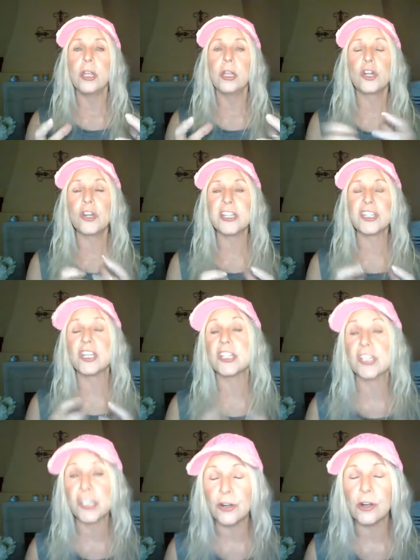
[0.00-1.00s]
Christian
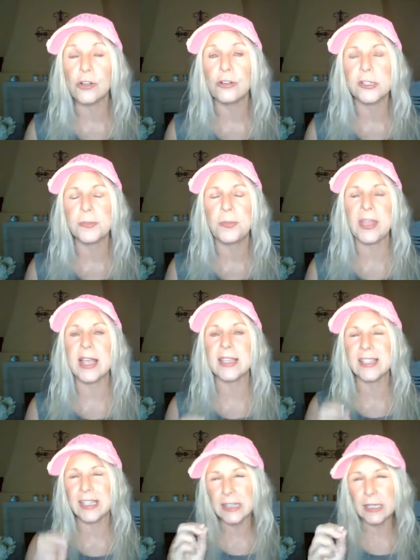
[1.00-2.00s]
circles because
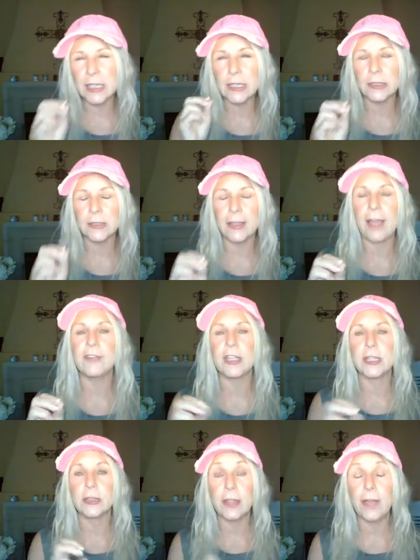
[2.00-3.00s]
a little
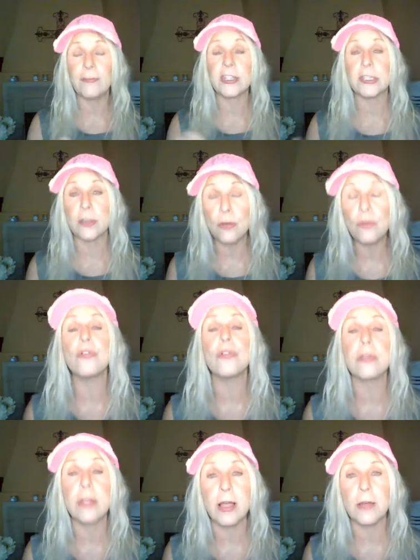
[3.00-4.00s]
leaven leavens the whole
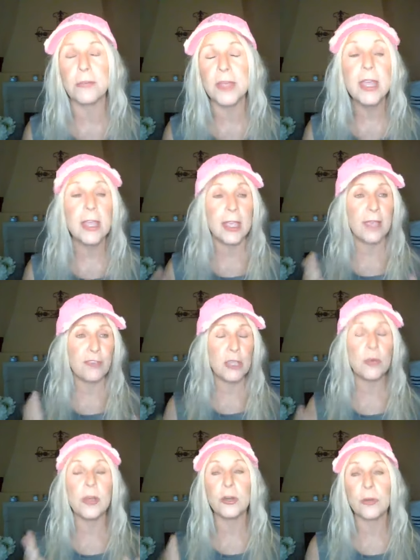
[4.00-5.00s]
lump. If
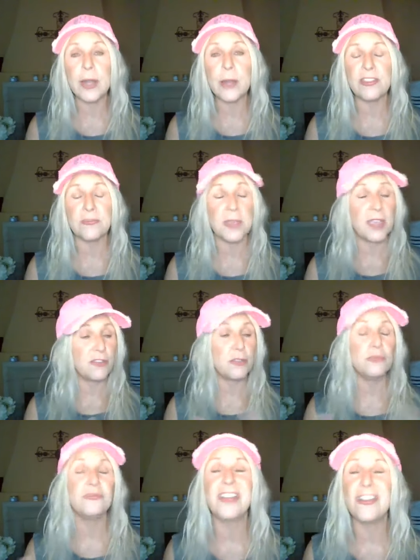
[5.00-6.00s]
you agree with me, if you
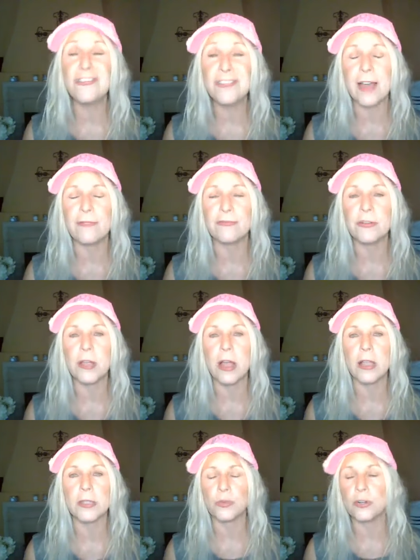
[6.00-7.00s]
know that from
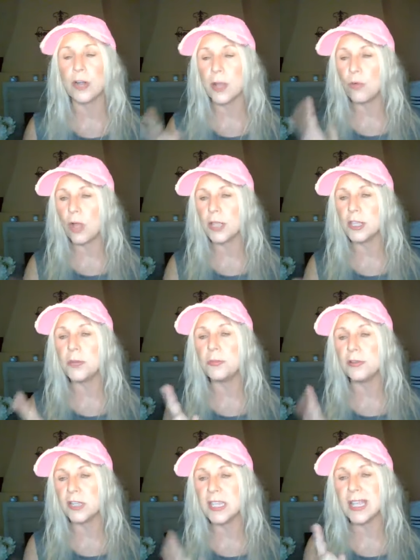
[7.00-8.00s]
God's word, I want you to
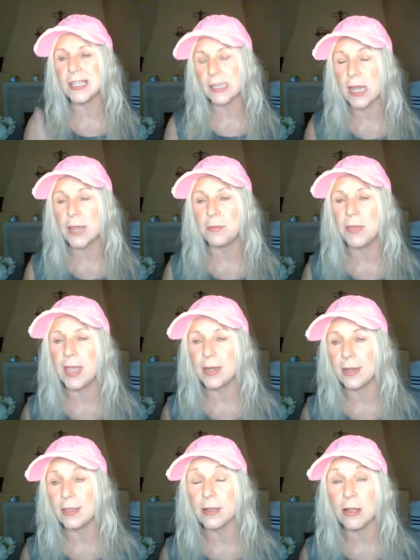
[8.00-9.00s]
put yes and amen
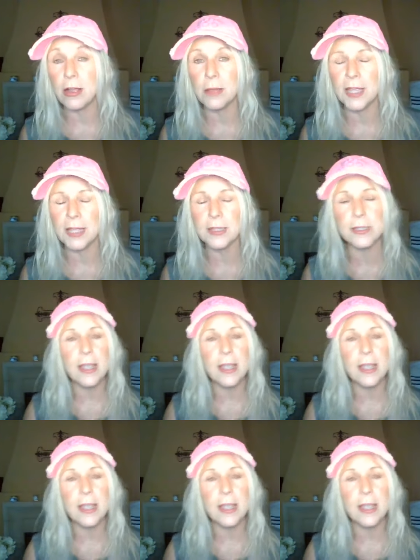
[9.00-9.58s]
in the comments